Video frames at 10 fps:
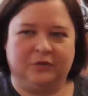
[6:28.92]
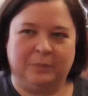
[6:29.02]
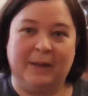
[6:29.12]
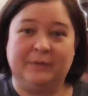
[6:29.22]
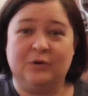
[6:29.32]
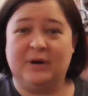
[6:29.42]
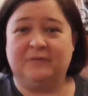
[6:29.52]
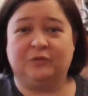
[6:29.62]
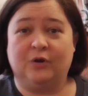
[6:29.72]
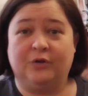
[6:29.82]
They're probably going
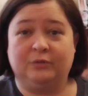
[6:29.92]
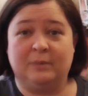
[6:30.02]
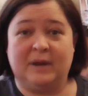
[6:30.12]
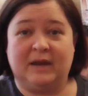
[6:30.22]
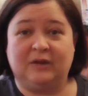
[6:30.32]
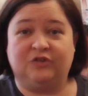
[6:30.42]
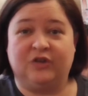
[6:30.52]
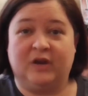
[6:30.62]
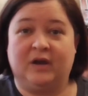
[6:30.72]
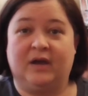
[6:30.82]
after all the remaining
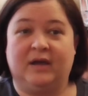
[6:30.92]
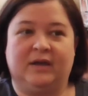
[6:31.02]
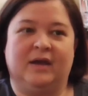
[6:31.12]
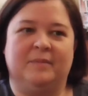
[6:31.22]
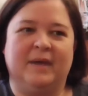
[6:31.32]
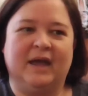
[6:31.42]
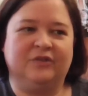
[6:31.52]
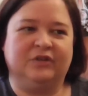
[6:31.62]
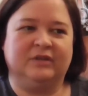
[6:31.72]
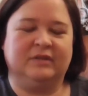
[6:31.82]
Jedi. I
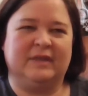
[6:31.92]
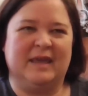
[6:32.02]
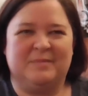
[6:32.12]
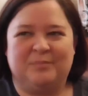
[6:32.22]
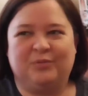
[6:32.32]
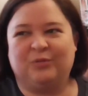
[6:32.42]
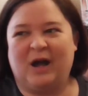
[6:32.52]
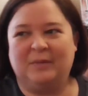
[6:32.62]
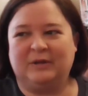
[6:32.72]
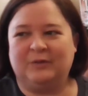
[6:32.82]
imagine they
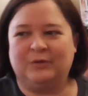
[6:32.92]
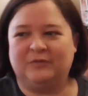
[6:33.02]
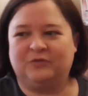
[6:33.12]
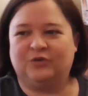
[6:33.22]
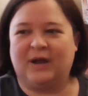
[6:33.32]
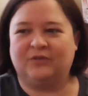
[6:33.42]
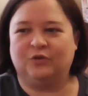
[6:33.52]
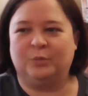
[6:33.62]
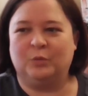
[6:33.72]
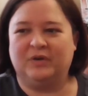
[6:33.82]
probably would have tracked
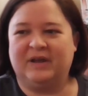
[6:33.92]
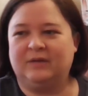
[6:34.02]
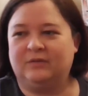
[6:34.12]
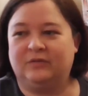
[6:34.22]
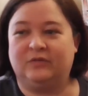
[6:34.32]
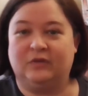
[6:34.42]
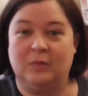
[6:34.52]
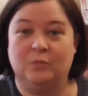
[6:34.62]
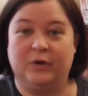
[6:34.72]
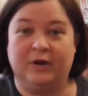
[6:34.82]
Obi-Wan down to
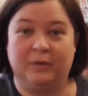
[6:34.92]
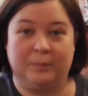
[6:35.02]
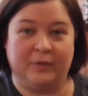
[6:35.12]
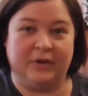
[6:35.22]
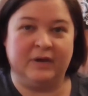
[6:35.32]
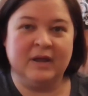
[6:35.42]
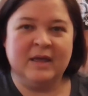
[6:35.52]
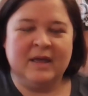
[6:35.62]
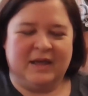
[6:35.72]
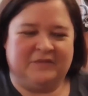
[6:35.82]
somewhere, but
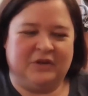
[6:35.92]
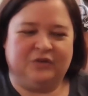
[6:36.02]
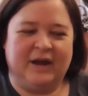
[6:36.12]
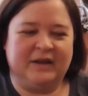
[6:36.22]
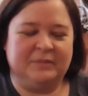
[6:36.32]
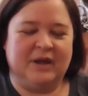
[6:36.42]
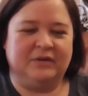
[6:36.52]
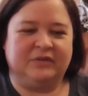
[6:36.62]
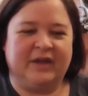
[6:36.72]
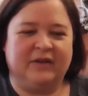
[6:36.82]
if they track him
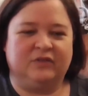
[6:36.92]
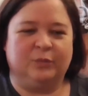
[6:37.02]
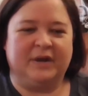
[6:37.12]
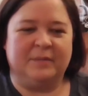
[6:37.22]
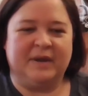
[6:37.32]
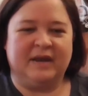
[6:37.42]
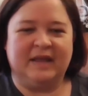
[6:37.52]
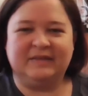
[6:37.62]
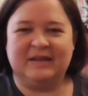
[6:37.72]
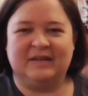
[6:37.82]
down to Tatooine, I mean,
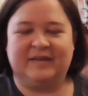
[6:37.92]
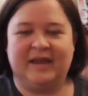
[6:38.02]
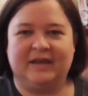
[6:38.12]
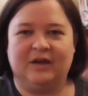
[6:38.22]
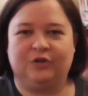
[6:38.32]
it's gonna take a